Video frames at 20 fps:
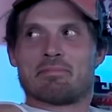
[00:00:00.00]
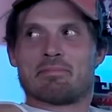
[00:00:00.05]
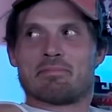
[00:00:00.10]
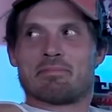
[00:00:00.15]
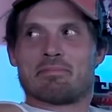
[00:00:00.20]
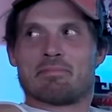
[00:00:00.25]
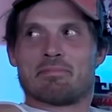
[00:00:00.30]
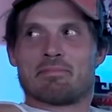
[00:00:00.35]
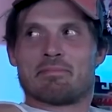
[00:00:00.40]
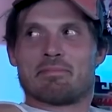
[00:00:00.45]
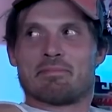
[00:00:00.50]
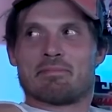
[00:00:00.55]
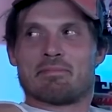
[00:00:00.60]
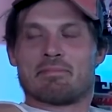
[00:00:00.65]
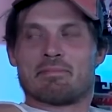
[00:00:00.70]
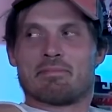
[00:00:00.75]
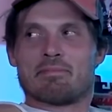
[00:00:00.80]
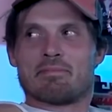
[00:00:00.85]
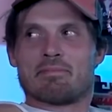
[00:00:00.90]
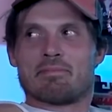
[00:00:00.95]

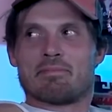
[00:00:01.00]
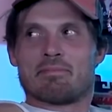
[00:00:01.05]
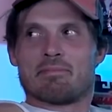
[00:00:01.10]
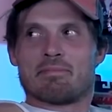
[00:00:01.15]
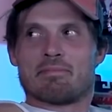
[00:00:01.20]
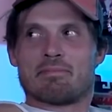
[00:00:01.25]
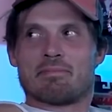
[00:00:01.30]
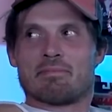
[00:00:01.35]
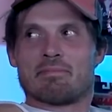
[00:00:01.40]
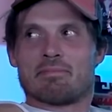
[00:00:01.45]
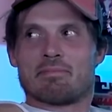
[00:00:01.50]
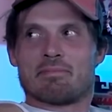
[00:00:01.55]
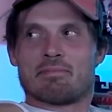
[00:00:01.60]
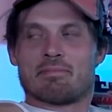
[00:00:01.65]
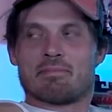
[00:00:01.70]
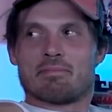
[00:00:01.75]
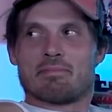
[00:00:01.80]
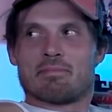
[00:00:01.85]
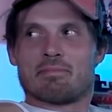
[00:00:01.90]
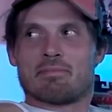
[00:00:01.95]

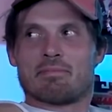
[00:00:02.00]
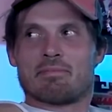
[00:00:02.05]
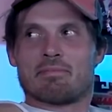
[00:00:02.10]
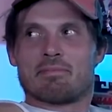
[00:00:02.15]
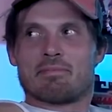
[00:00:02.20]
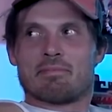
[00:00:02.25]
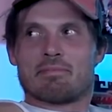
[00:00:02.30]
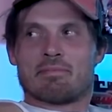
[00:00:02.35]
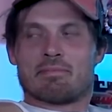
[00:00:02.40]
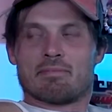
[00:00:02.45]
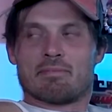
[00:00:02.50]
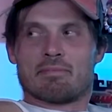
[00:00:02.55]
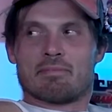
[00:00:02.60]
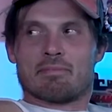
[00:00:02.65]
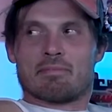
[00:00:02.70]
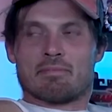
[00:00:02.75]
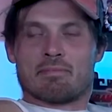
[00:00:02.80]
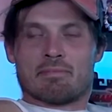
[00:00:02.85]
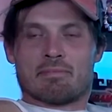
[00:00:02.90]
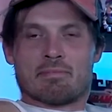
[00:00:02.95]

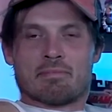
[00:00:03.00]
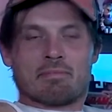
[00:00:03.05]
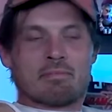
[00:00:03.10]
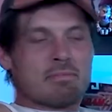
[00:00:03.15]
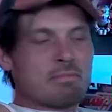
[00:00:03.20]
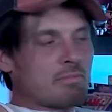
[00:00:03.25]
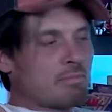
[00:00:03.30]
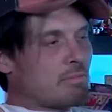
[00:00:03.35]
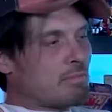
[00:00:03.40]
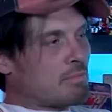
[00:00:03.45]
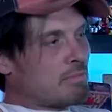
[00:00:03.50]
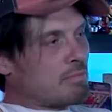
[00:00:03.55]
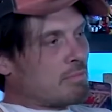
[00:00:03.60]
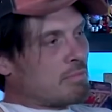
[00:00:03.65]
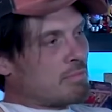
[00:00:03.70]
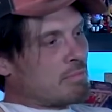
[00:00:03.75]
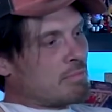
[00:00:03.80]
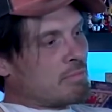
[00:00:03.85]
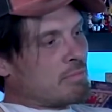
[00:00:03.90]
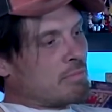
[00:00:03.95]

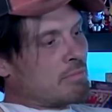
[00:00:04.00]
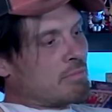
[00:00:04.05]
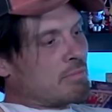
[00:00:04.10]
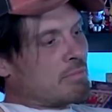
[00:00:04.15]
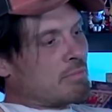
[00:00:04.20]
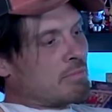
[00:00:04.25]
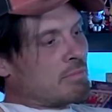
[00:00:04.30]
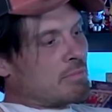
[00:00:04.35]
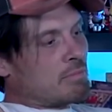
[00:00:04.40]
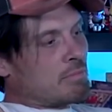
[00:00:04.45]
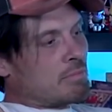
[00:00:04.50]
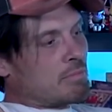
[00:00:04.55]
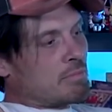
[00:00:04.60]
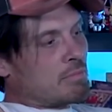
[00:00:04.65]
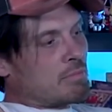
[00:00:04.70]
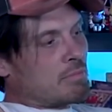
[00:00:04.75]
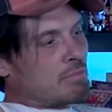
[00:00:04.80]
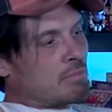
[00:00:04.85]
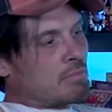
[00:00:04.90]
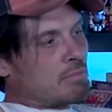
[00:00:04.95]

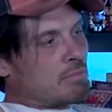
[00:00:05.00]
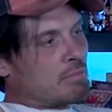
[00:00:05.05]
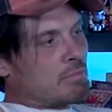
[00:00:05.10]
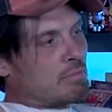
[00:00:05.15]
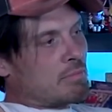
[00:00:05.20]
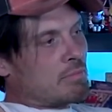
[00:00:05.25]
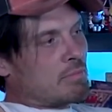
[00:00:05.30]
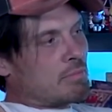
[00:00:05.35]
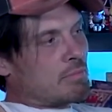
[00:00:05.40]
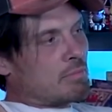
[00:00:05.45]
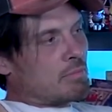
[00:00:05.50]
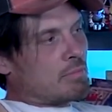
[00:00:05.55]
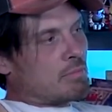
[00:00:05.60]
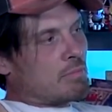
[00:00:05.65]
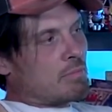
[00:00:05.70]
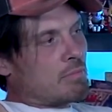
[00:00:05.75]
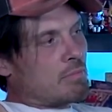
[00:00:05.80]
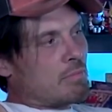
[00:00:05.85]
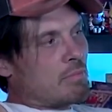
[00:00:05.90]
The person shown says nothing.